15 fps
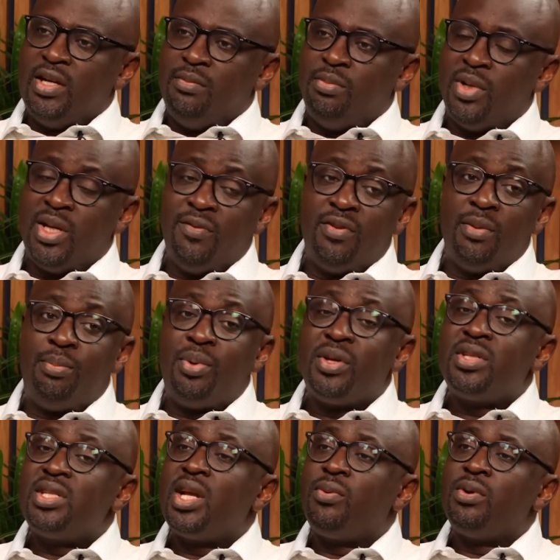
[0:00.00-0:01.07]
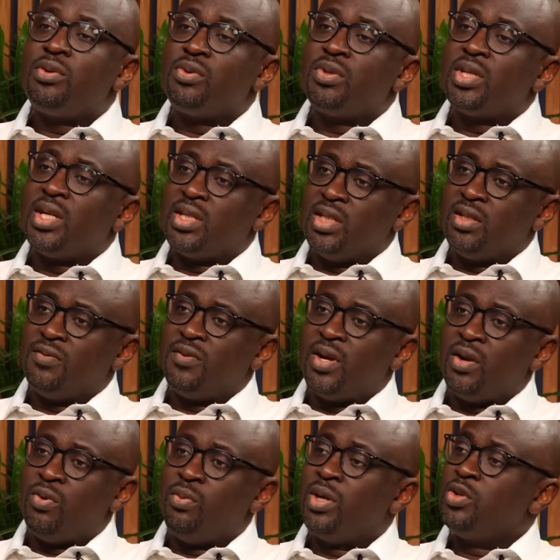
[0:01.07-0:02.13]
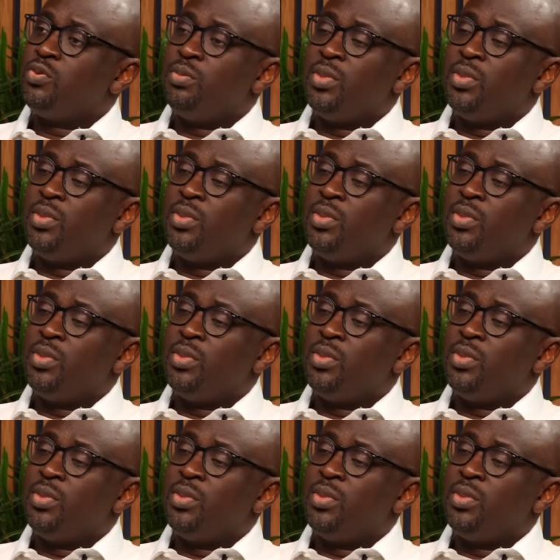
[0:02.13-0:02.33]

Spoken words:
But if the person I want to satisfy, I want to